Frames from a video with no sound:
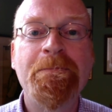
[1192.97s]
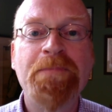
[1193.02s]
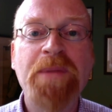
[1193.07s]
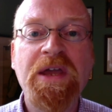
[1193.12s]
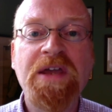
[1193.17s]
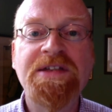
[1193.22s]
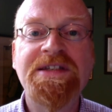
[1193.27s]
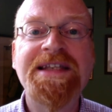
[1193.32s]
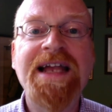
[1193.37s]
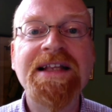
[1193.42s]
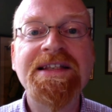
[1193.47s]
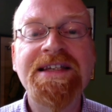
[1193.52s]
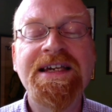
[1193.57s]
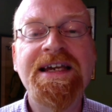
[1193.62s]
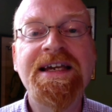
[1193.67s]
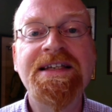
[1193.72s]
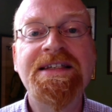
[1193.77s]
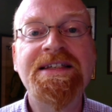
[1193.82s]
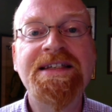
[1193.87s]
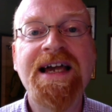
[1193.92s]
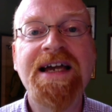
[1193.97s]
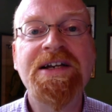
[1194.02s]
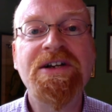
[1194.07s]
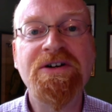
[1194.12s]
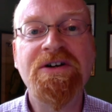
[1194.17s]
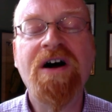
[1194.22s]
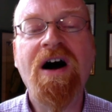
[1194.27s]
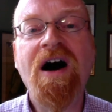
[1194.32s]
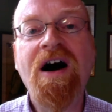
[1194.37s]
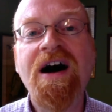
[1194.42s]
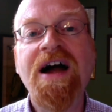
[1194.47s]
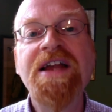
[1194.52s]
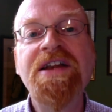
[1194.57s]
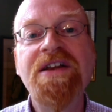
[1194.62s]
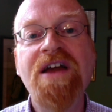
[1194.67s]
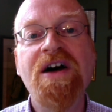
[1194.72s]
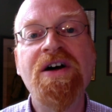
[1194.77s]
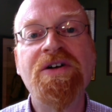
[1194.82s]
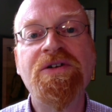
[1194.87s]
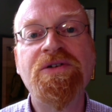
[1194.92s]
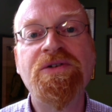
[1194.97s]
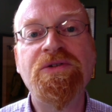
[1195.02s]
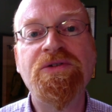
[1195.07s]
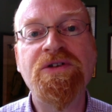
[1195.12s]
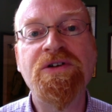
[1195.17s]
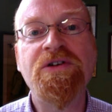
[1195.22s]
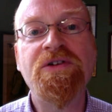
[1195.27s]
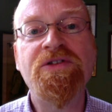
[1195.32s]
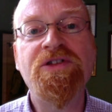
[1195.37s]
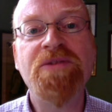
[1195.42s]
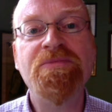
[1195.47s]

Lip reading: Because Dante has said, look, I know that